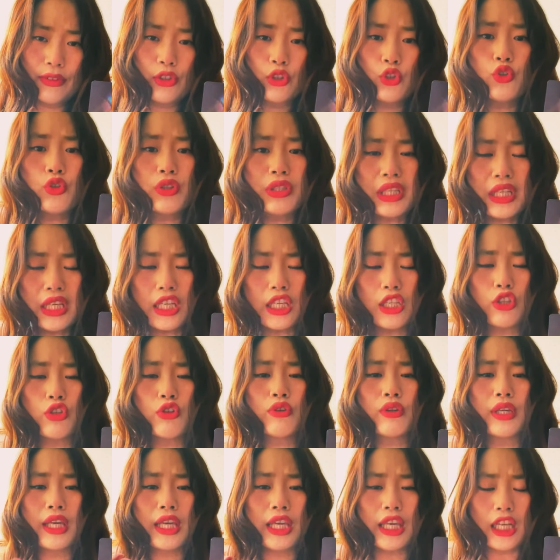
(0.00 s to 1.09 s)
You need
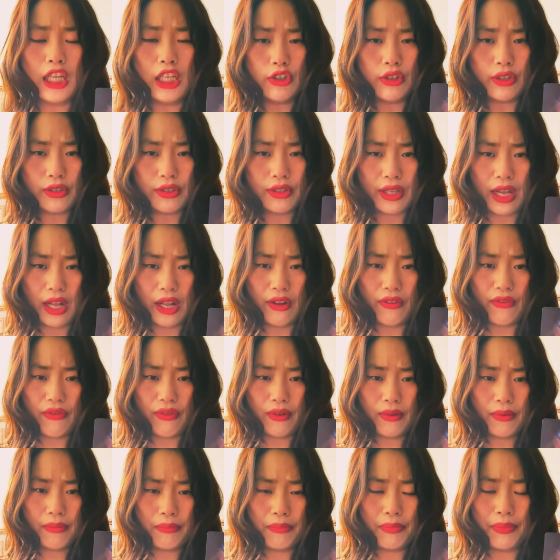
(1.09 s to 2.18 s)
to heal yourself
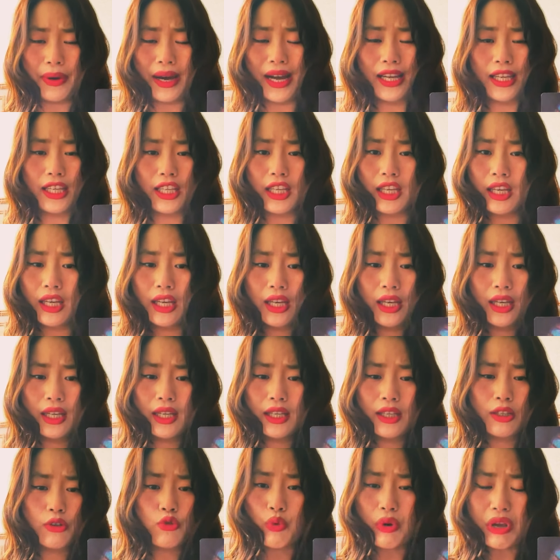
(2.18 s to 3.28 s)
by
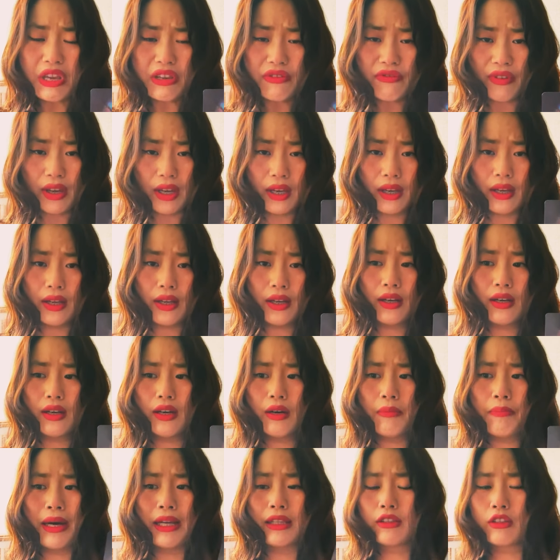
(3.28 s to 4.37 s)
grieving
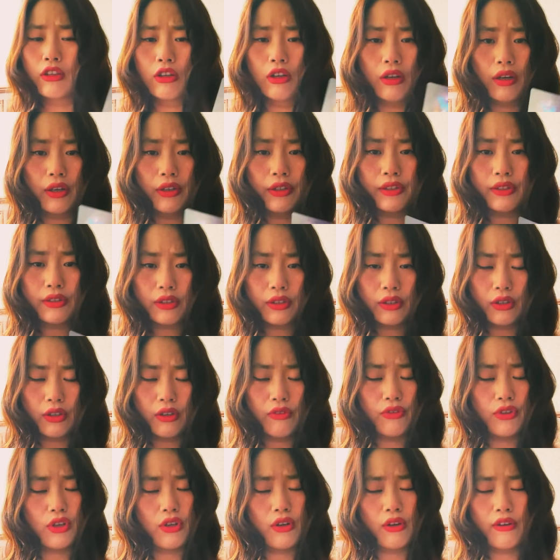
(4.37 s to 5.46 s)
about the loss
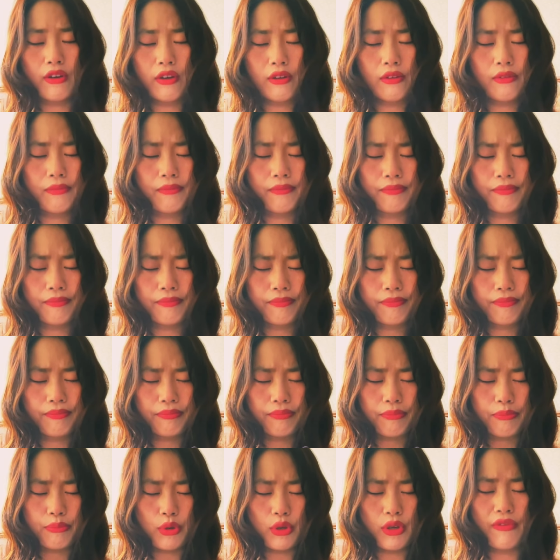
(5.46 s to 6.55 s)
of your
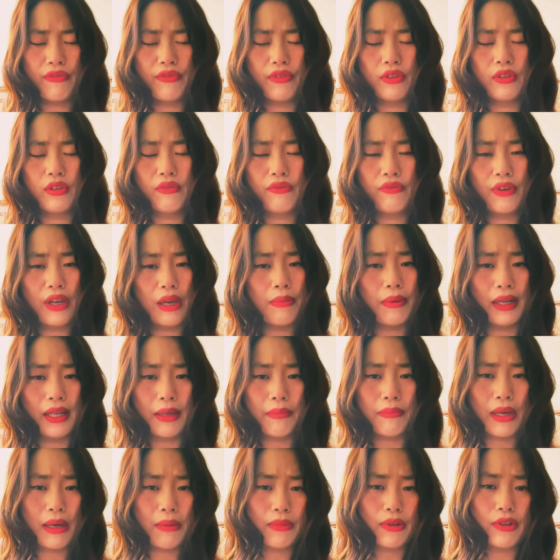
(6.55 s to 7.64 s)
beautiful family
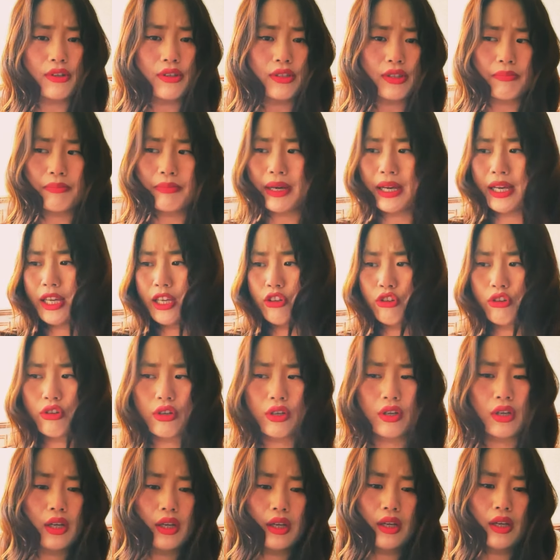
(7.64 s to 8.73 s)
members
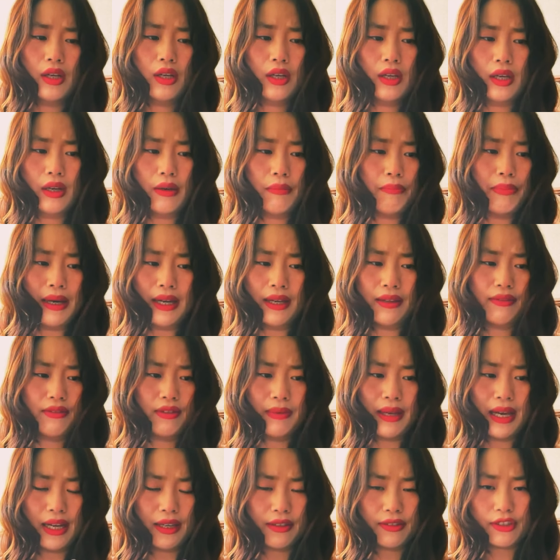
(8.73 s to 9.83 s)
by some
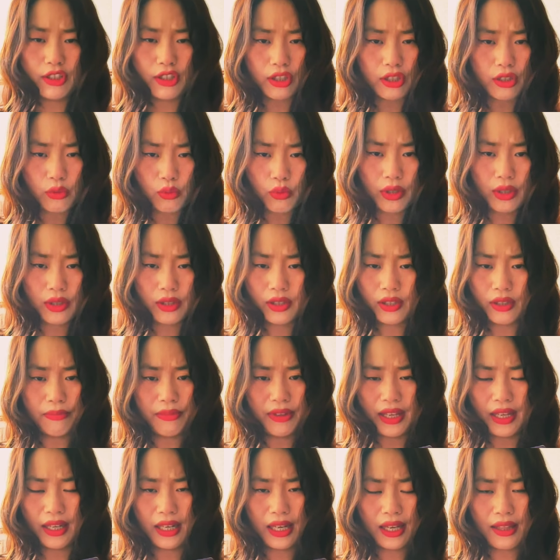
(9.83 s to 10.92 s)
accident or
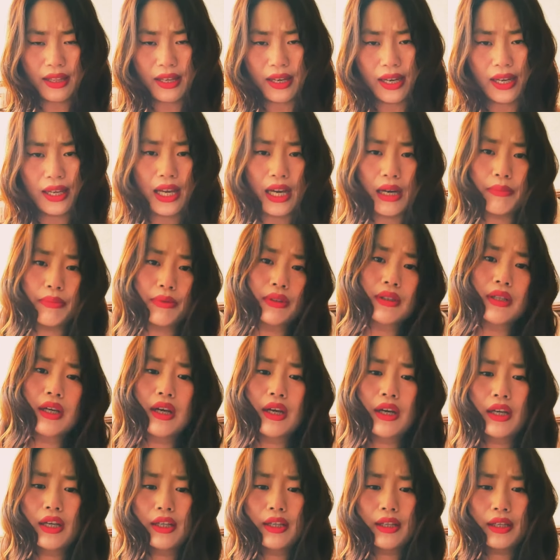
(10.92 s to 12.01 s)
something like that happened.
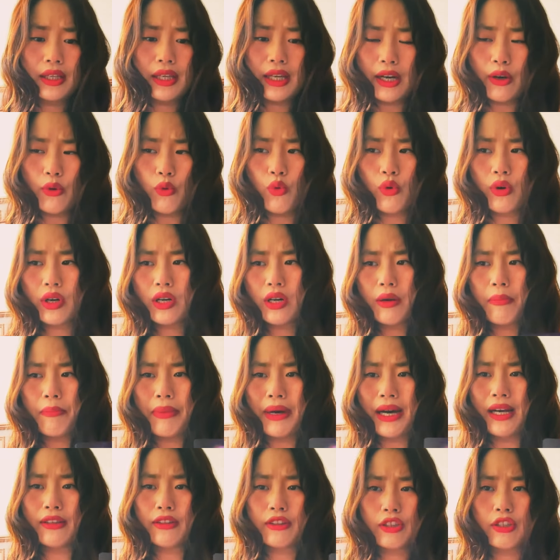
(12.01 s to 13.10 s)
Yeah, or
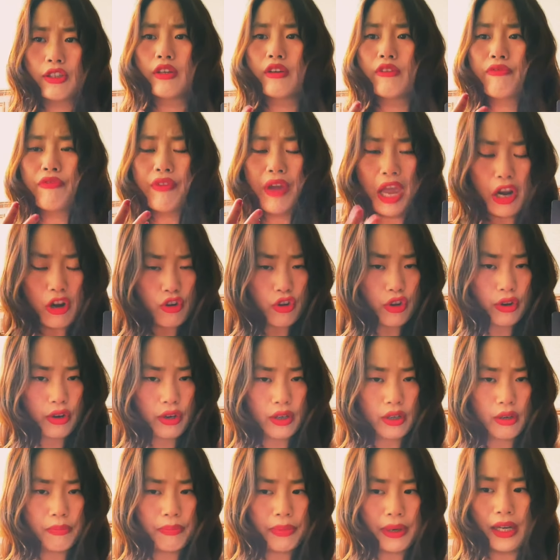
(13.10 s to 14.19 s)
about the failure,
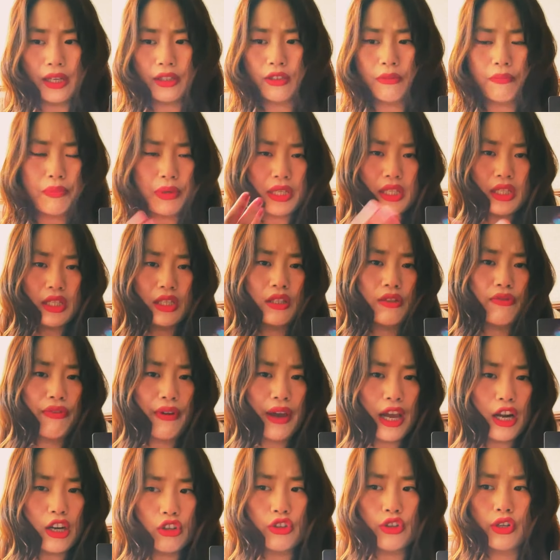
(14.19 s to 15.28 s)
about the business
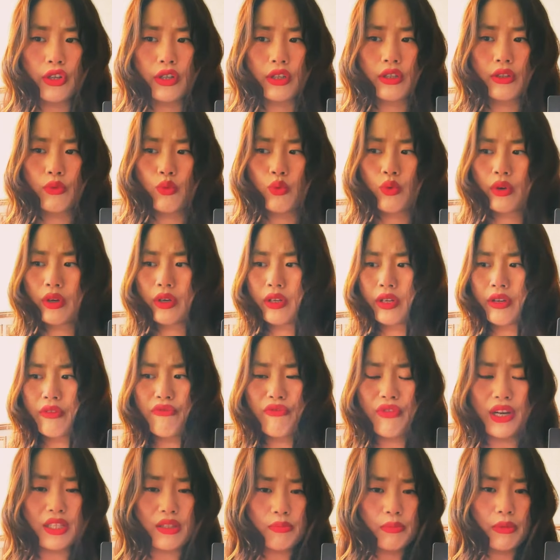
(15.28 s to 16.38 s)
failure or
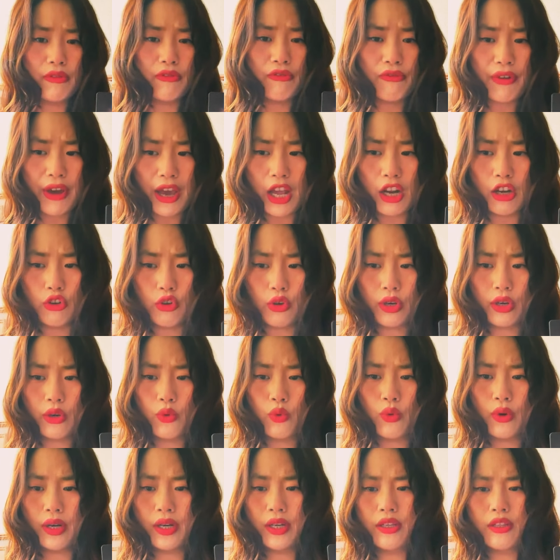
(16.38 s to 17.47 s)
investment failure
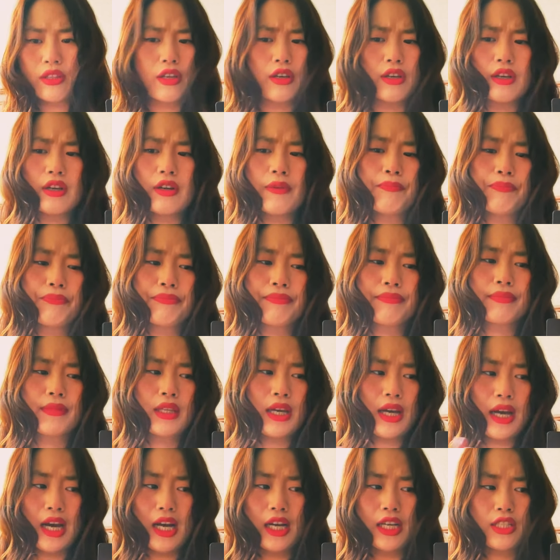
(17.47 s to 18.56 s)
or the
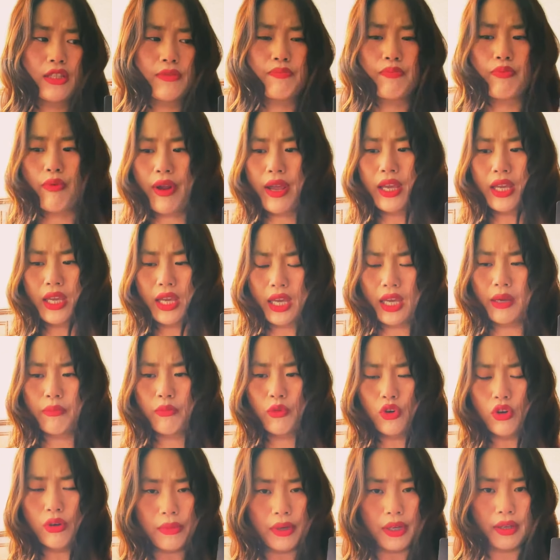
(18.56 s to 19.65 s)
heartbreaking
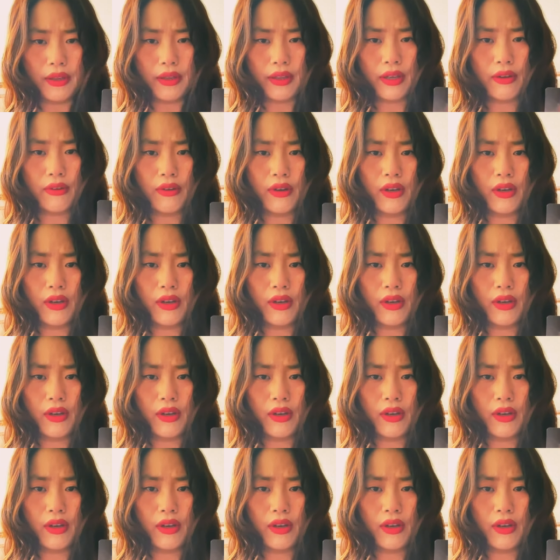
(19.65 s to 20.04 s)
moment